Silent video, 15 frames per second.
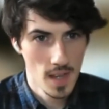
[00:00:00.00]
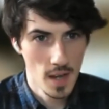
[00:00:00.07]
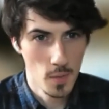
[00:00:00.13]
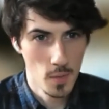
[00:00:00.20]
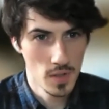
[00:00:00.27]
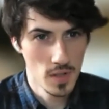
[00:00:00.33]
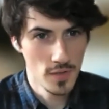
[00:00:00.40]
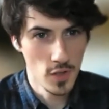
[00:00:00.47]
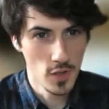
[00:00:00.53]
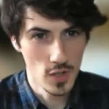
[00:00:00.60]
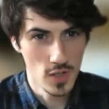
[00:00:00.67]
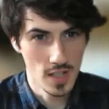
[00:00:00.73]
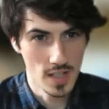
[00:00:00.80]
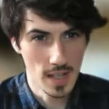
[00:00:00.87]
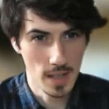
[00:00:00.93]
I wonder if you could
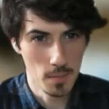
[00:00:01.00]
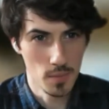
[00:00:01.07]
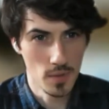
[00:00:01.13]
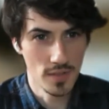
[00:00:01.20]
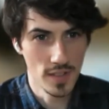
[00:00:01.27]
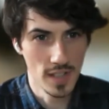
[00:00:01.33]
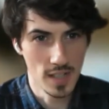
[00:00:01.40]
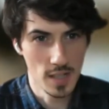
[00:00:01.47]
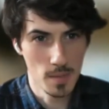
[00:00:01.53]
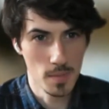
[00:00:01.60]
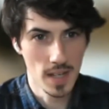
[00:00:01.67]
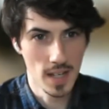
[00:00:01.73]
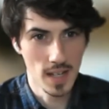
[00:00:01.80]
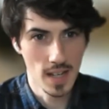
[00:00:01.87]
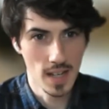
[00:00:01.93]
just like briefly
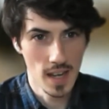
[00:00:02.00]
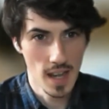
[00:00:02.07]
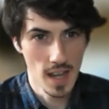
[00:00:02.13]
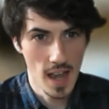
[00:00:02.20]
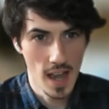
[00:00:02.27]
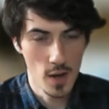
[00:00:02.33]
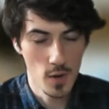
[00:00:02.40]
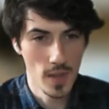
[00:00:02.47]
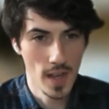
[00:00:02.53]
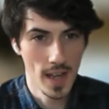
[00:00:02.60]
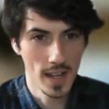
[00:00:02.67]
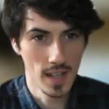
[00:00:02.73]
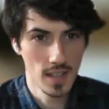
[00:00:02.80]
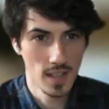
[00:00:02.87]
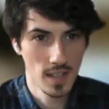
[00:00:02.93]
explain how
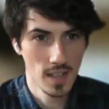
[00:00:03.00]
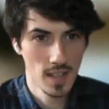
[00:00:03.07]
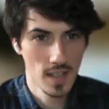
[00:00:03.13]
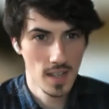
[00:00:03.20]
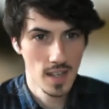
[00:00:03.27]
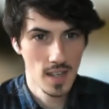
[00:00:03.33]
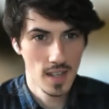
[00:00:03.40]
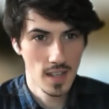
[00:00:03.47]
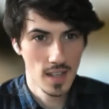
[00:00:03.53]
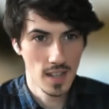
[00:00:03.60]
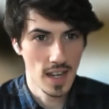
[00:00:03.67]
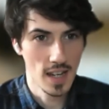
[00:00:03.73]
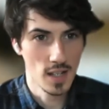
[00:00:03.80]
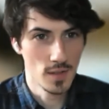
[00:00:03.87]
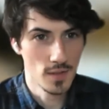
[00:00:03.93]
that
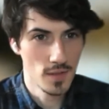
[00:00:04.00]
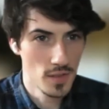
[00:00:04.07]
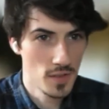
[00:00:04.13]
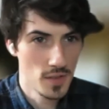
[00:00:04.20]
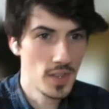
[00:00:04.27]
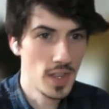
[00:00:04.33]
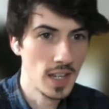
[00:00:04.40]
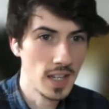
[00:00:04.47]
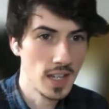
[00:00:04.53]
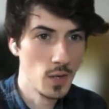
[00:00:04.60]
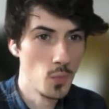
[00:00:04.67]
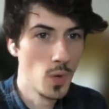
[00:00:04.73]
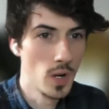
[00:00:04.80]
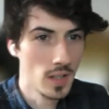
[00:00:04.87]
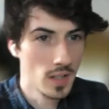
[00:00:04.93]
kind of thing
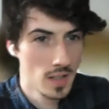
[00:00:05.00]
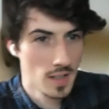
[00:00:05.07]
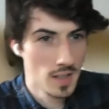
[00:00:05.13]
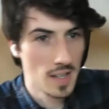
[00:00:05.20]
can work.